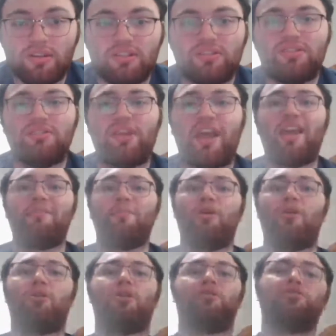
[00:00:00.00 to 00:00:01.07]
Same
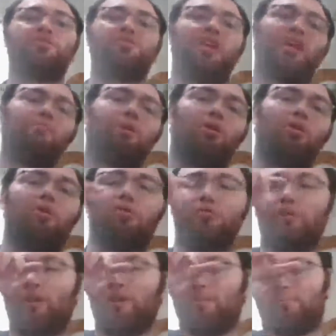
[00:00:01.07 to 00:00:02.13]

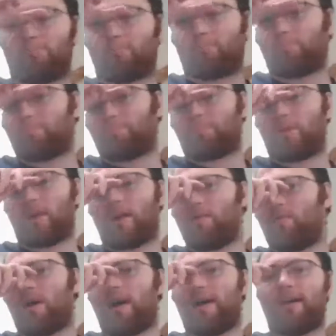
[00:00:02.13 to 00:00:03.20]
old Bray
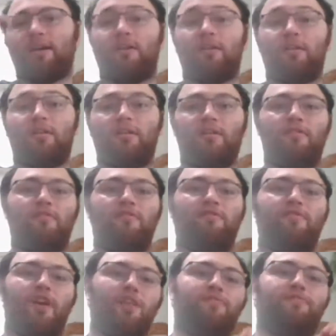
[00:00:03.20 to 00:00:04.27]
Wyatt,
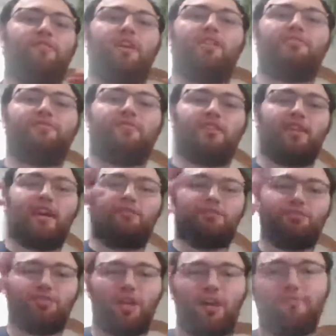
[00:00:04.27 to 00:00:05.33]
Firefly's Funhouse
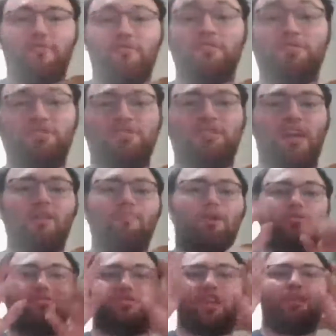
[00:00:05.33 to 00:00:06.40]
stuff. Same
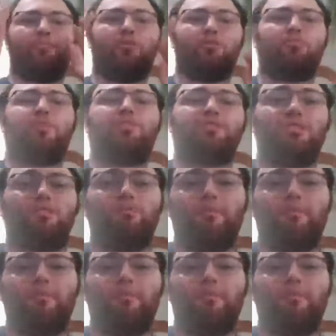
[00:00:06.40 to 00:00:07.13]
old. Rinse and